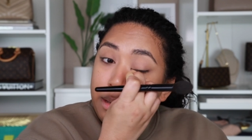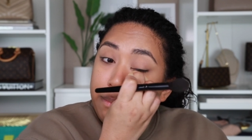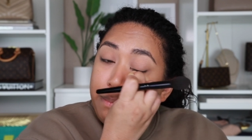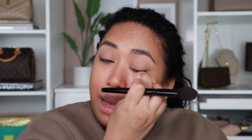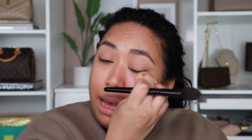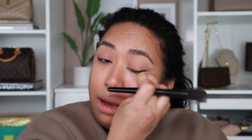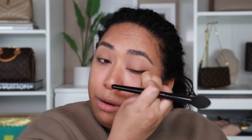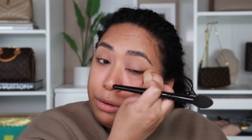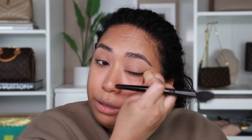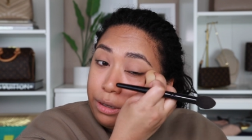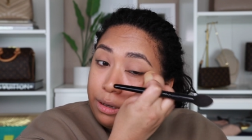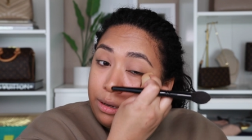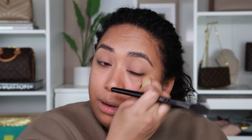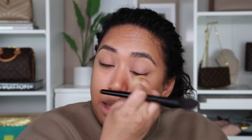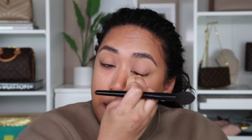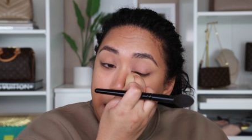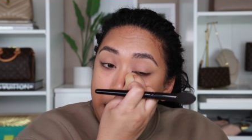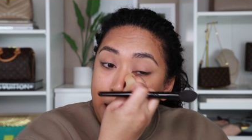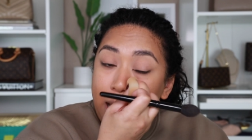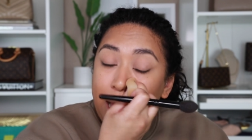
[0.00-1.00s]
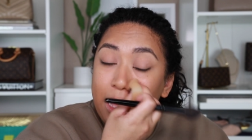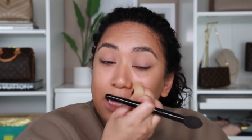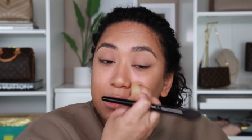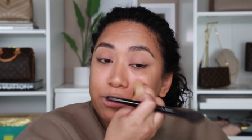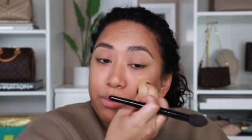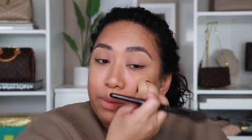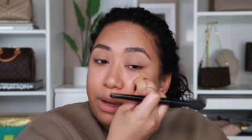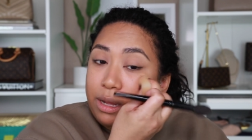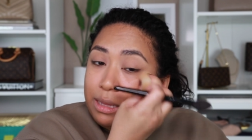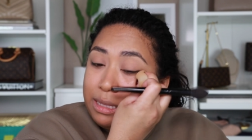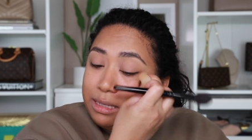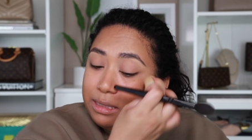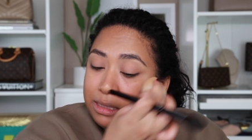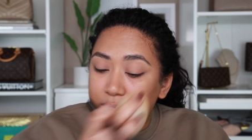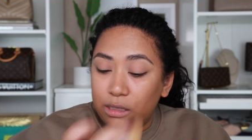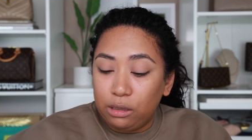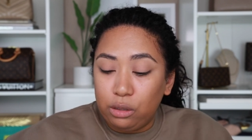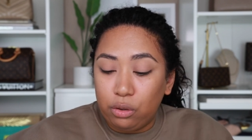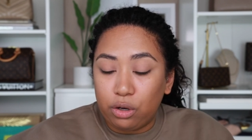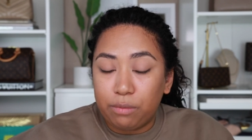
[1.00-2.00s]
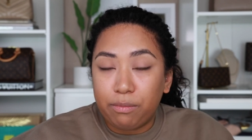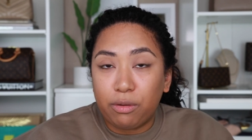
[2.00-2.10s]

powder, as well as the Laura